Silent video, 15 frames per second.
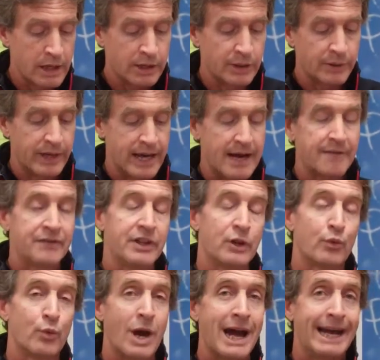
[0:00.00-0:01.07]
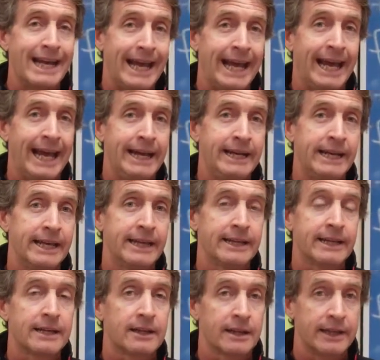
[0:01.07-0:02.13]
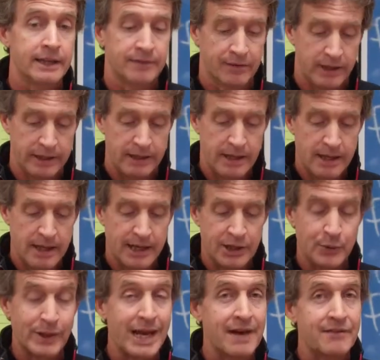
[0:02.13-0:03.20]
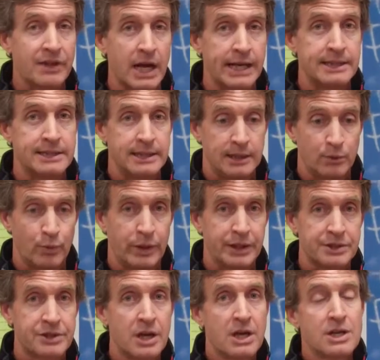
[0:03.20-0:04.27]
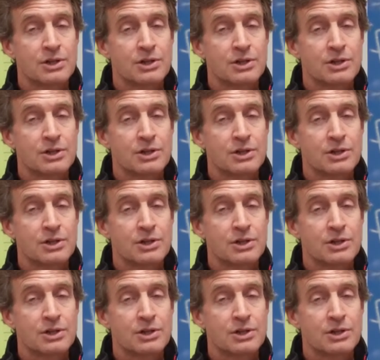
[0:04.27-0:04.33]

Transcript: you would have the Rite Aid in Cleveland, and you would have 19 weeks.